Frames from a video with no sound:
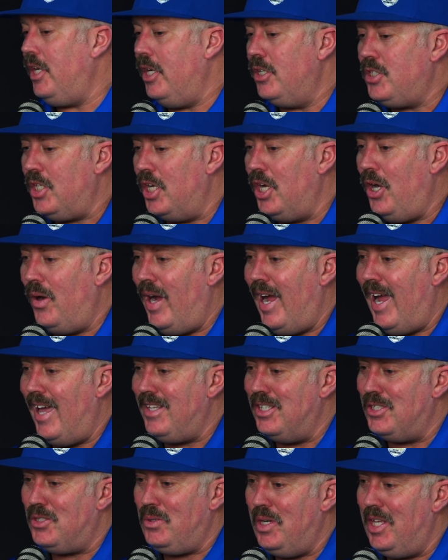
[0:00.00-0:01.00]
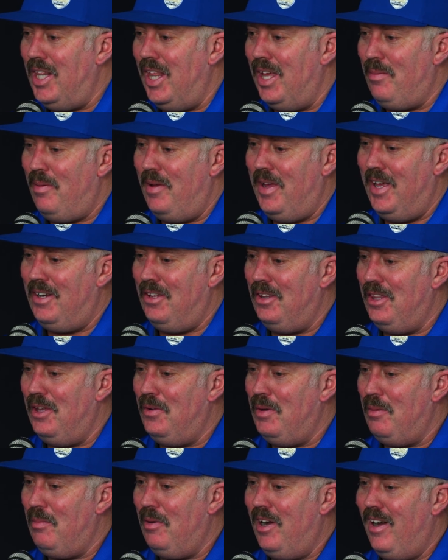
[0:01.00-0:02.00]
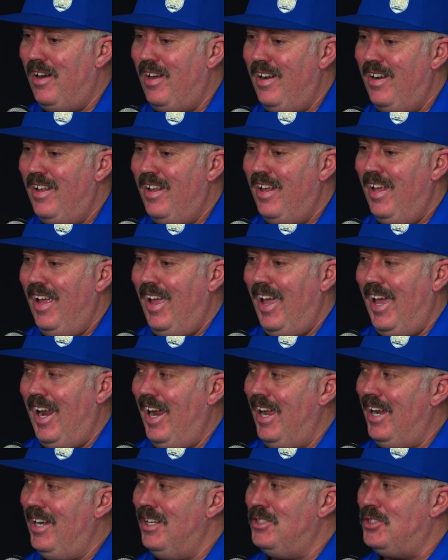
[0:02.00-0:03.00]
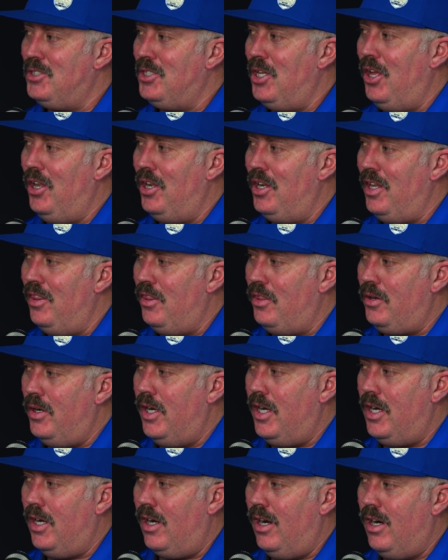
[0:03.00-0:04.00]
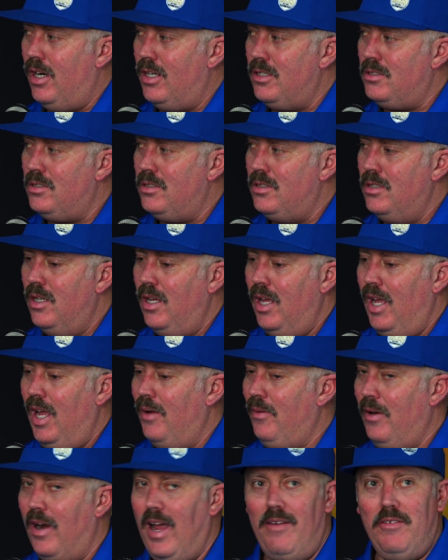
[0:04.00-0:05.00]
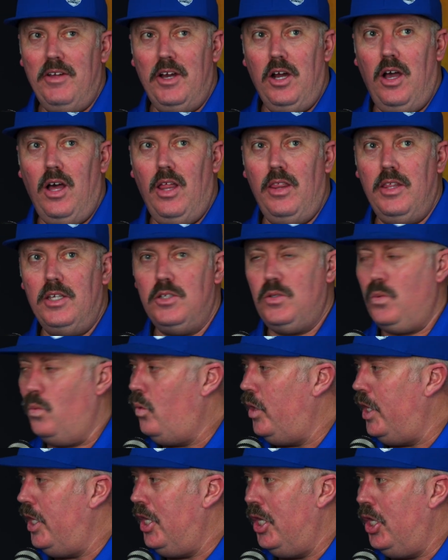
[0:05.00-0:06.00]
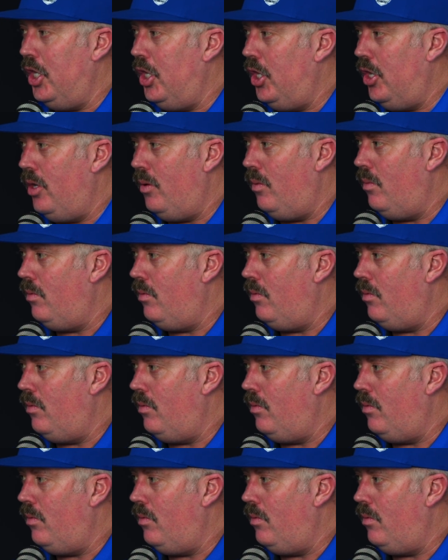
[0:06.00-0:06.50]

years ago, I had this relay panel that we bought, and I had installed it in 3 cars, and we're having all these weird